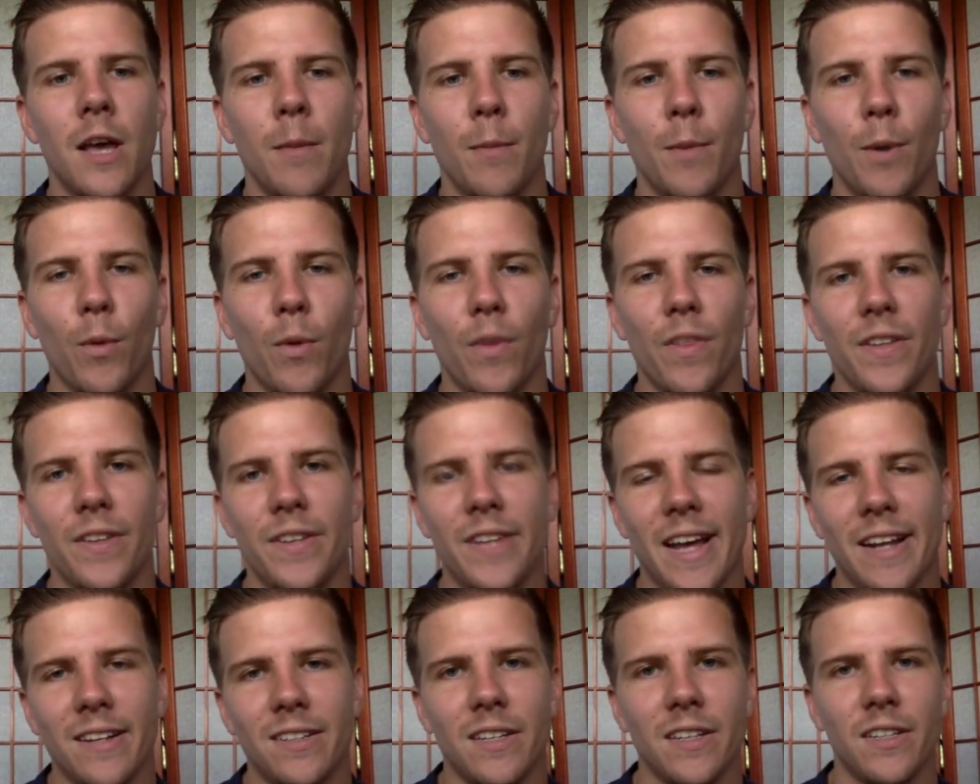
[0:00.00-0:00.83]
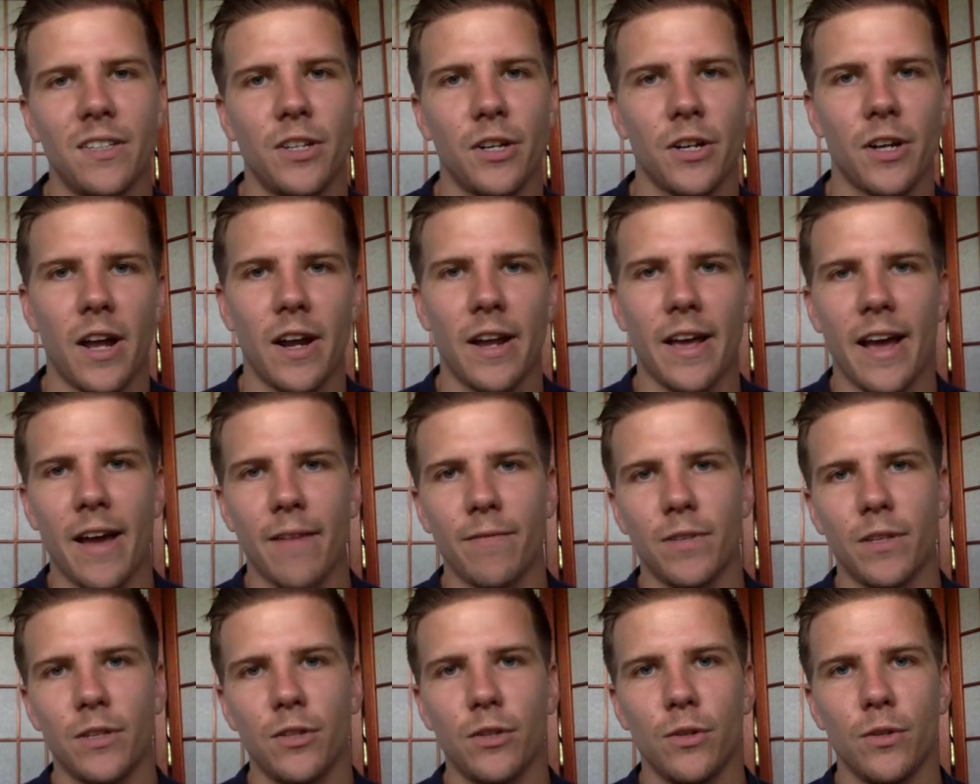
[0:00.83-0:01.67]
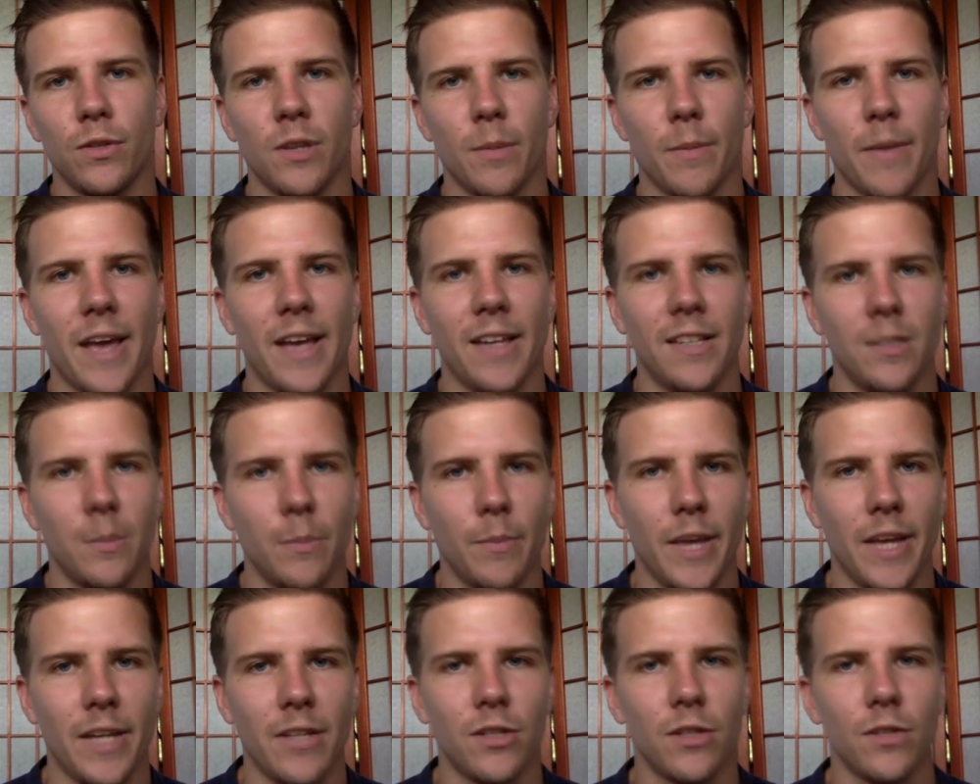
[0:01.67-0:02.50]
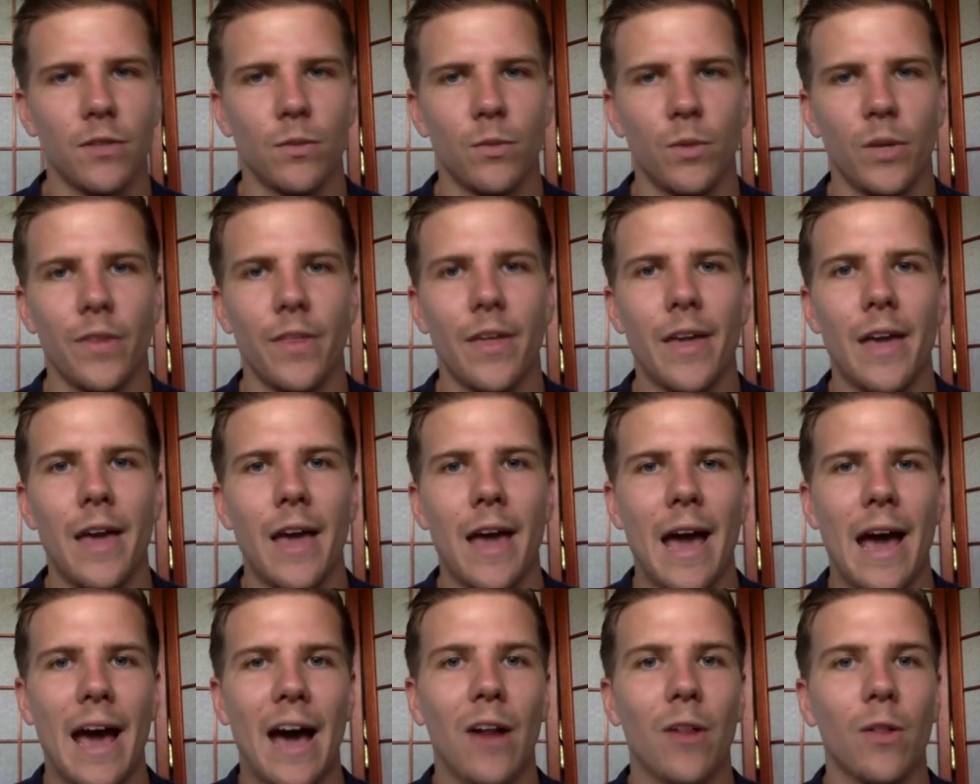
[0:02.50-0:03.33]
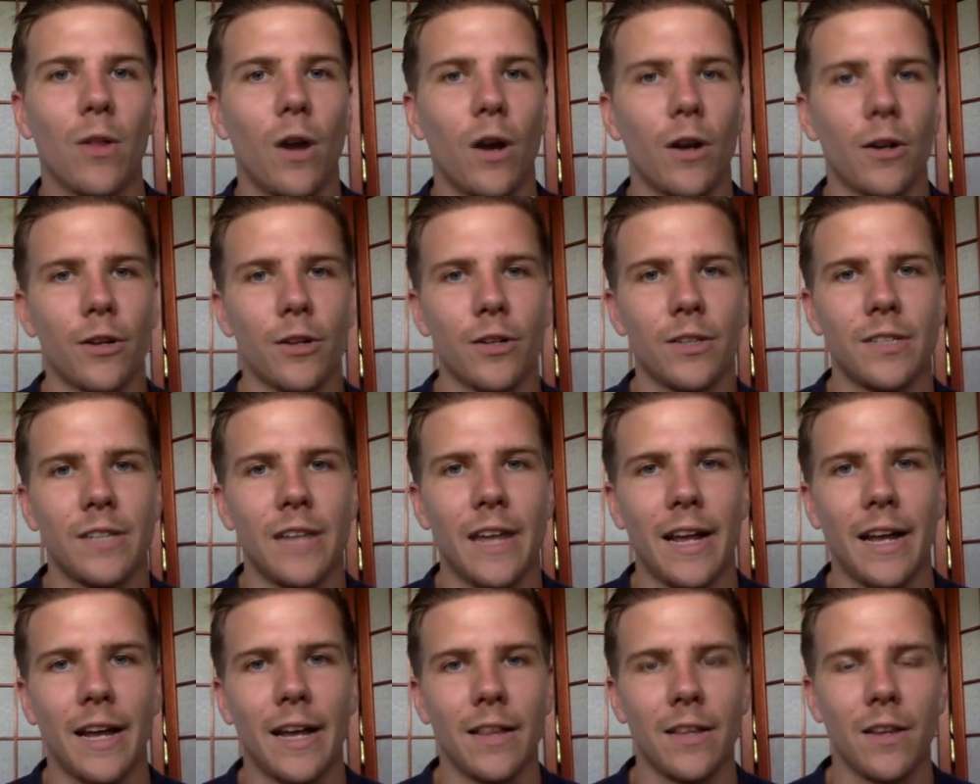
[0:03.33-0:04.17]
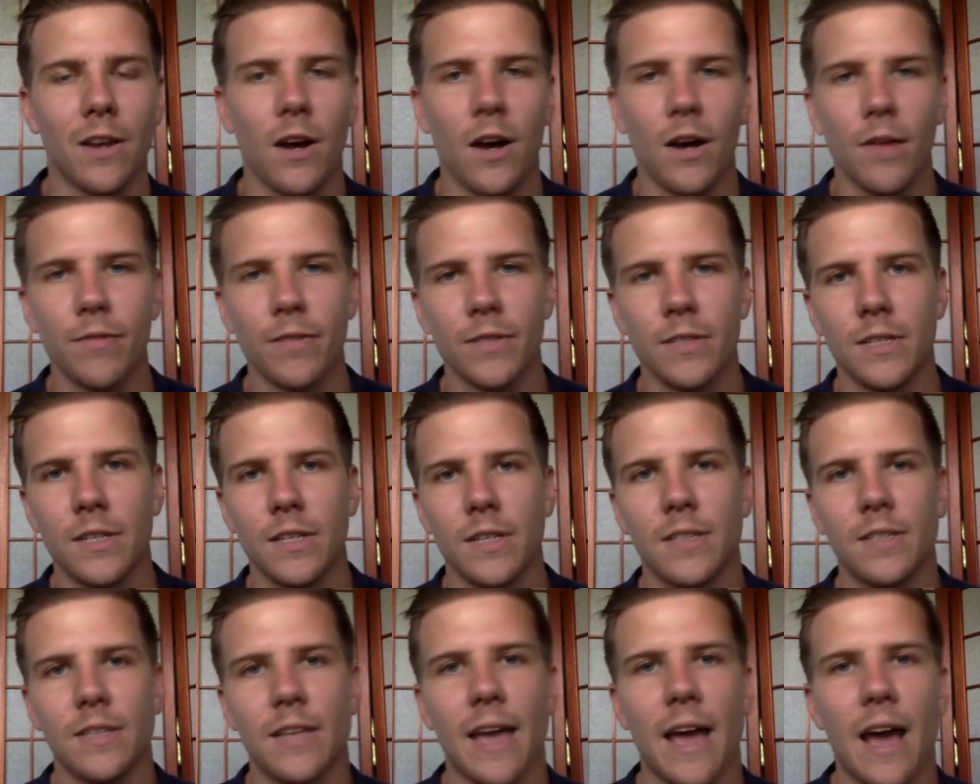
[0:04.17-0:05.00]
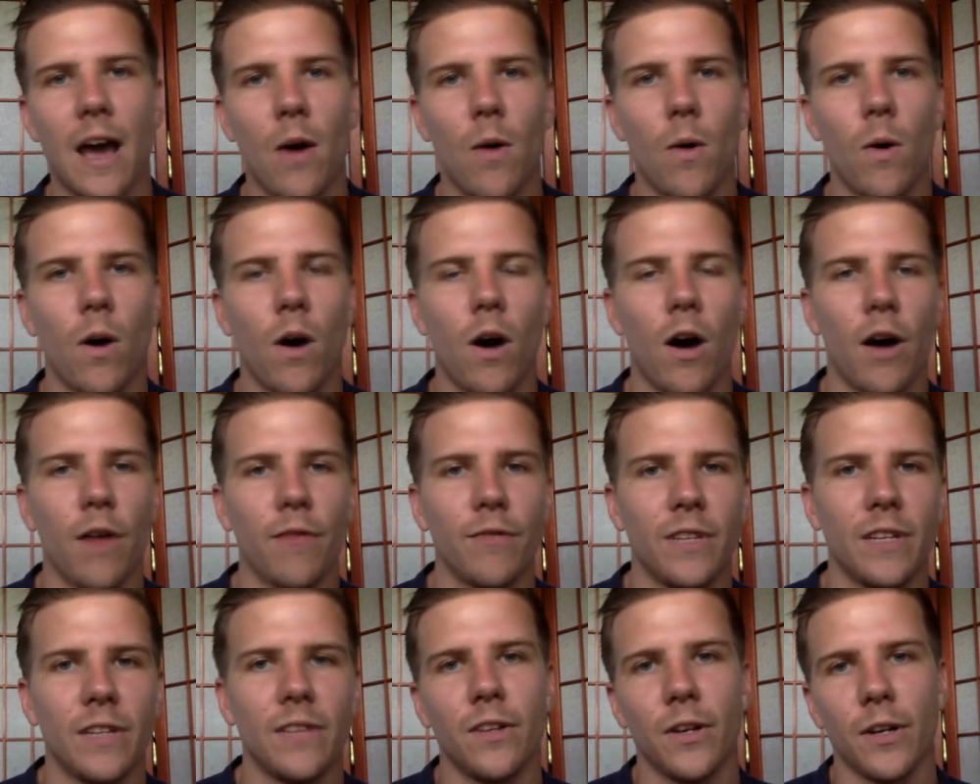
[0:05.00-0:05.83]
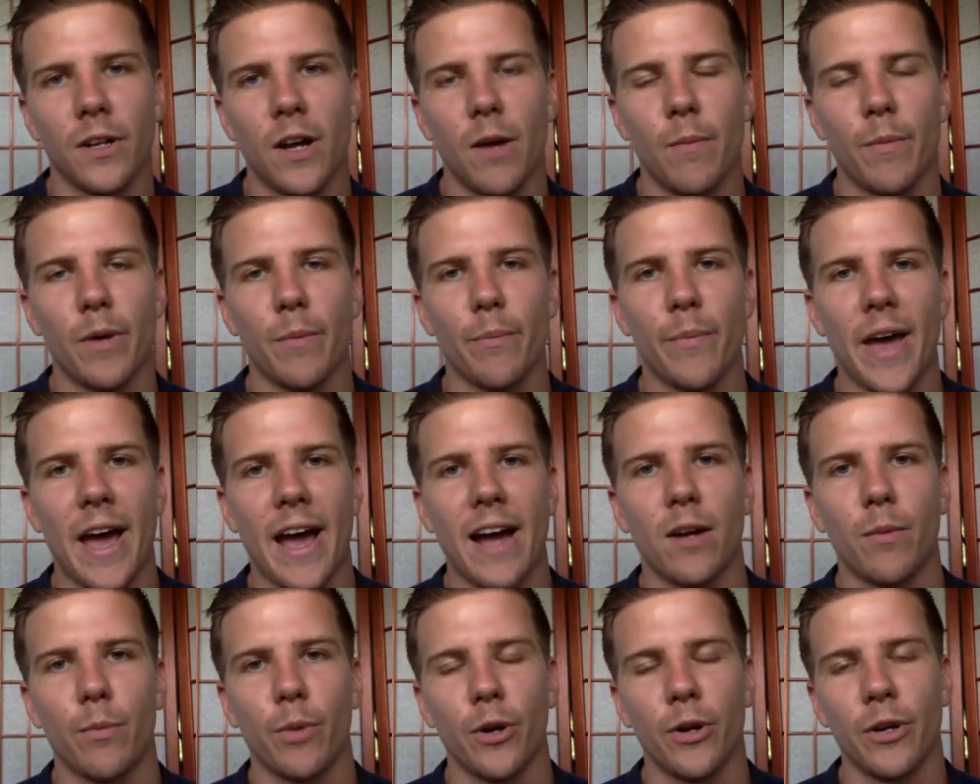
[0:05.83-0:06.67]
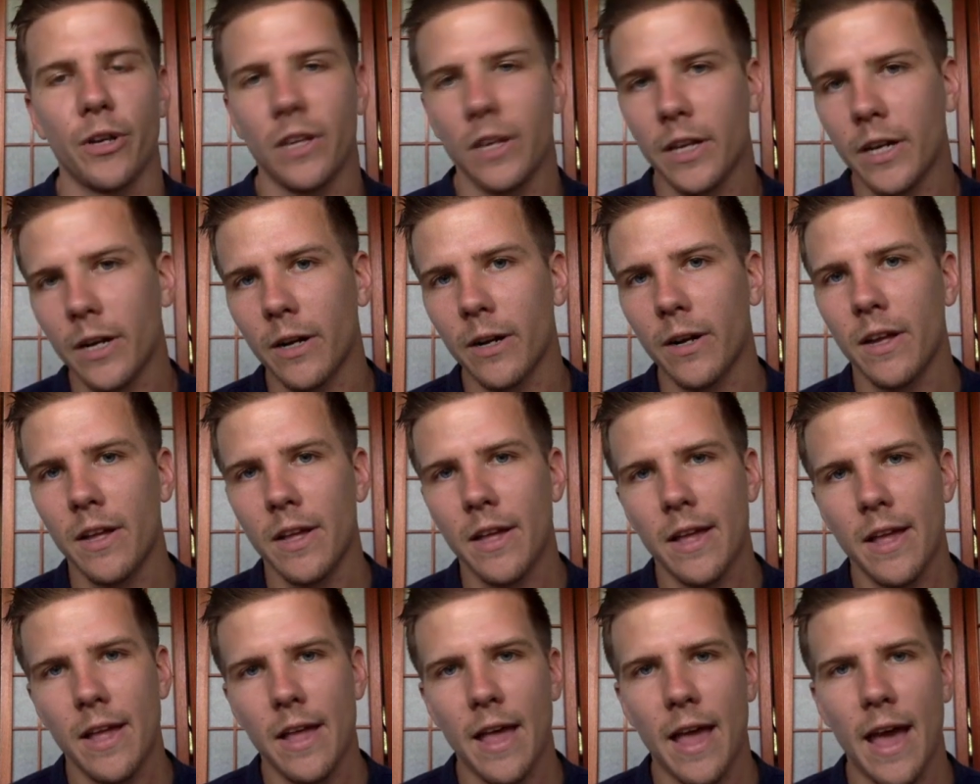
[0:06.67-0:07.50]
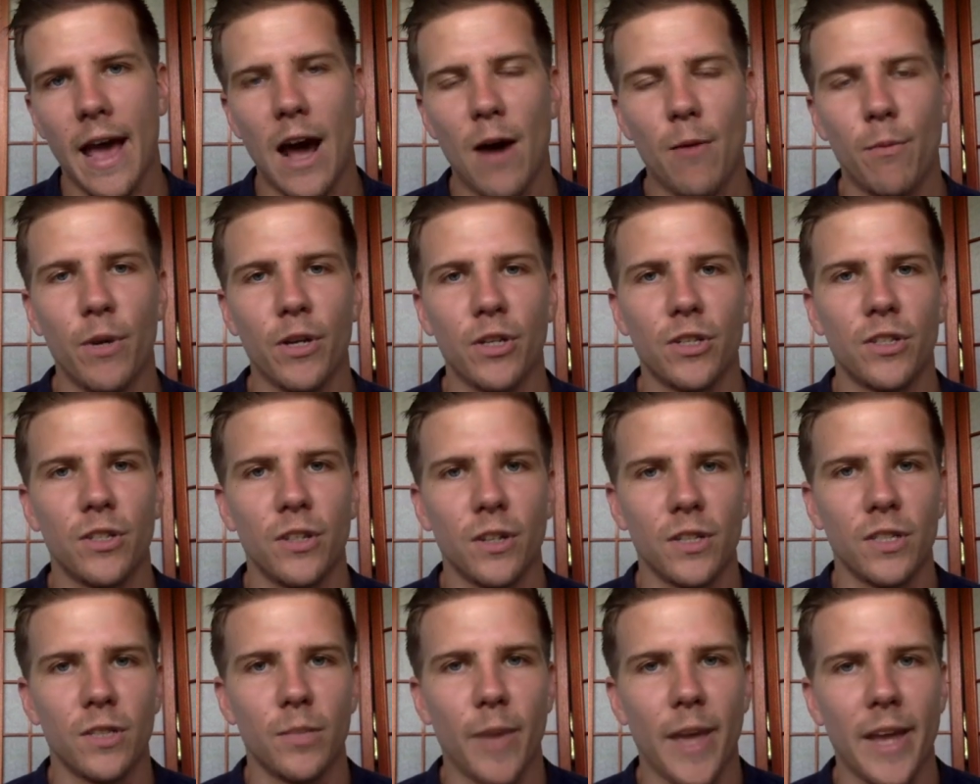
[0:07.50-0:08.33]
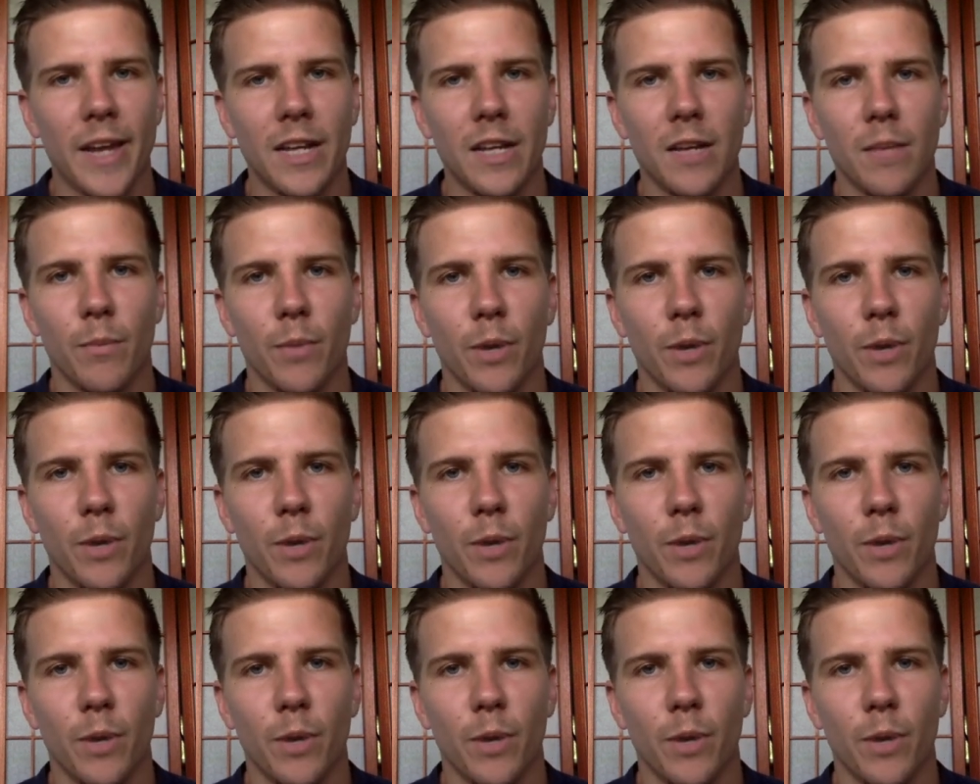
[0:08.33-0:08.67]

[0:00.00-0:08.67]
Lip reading: But with a dentist, you're going to have to do some estimations with how long they're staying at the offices, how often they're coming back per year, how much they're spending.